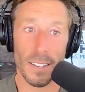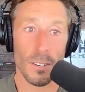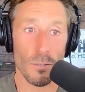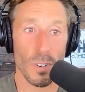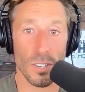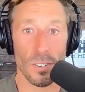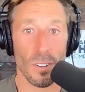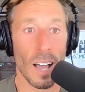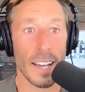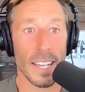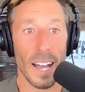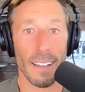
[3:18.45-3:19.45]
nutritional
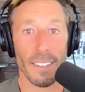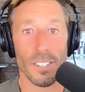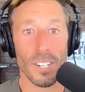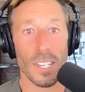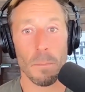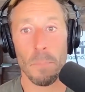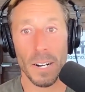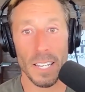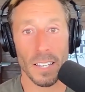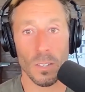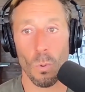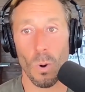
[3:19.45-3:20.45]
ideology muddying the